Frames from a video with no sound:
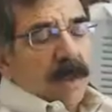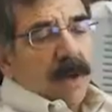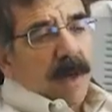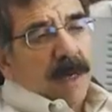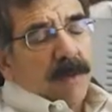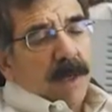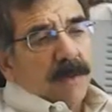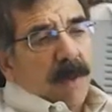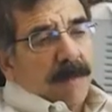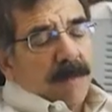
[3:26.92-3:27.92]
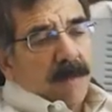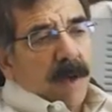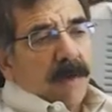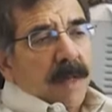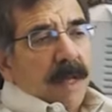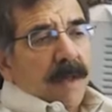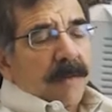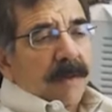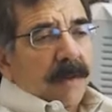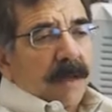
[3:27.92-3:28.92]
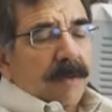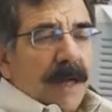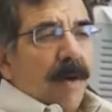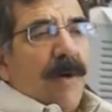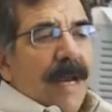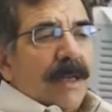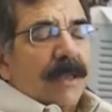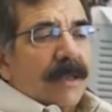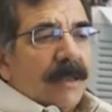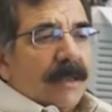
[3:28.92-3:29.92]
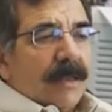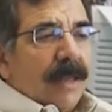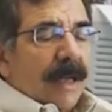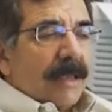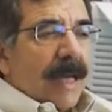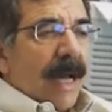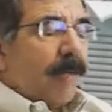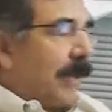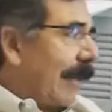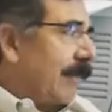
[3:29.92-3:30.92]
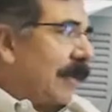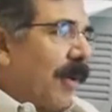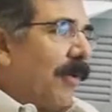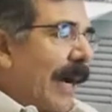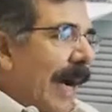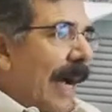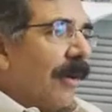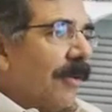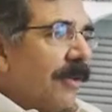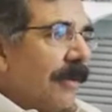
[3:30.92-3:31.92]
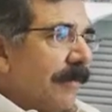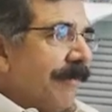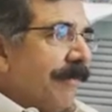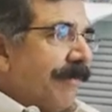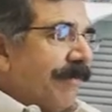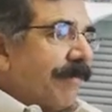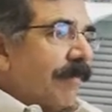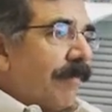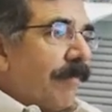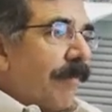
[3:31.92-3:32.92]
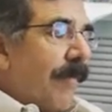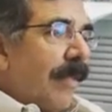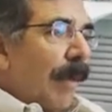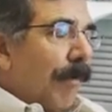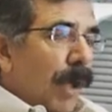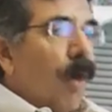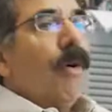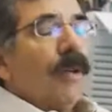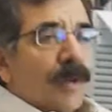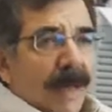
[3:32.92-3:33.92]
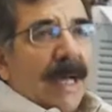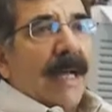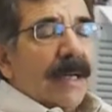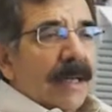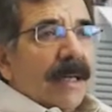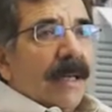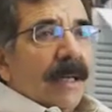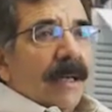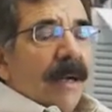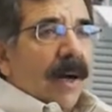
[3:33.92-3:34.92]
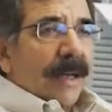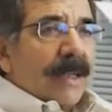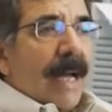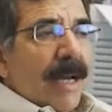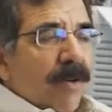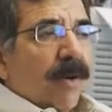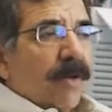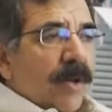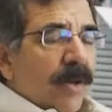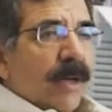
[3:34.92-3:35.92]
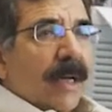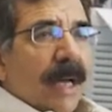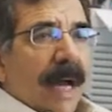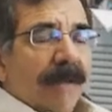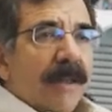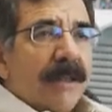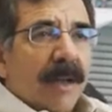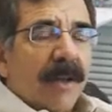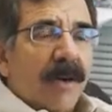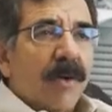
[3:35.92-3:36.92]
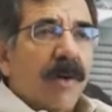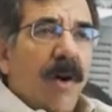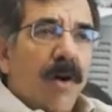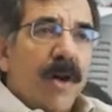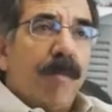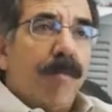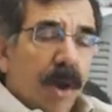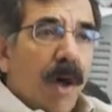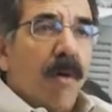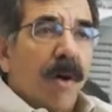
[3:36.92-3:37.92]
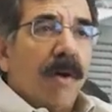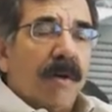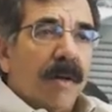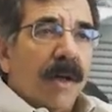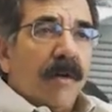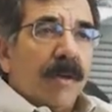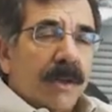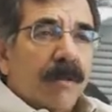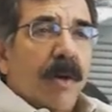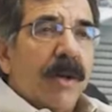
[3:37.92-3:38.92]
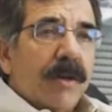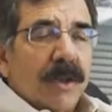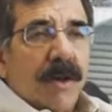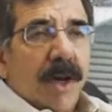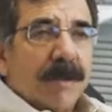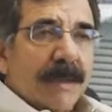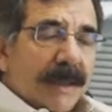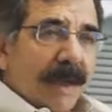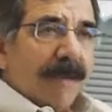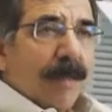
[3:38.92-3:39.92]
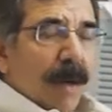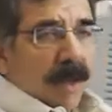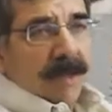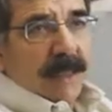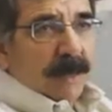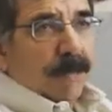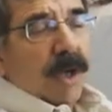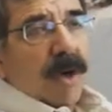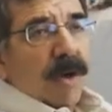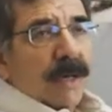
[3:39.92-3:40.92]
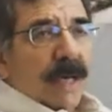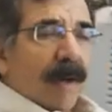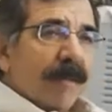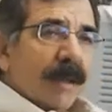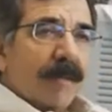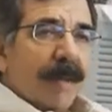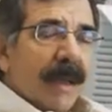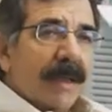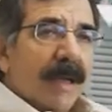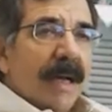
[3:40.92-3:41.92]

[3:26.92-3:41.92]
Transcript: talk about QuickSwap, well, it was outrageous that a tech would have to go to a house, the blower's bad, on a 10-year-old unit, have to tell an owner, oh, your blower, which the motor used to cost me $70, is blown, and I'm going to spend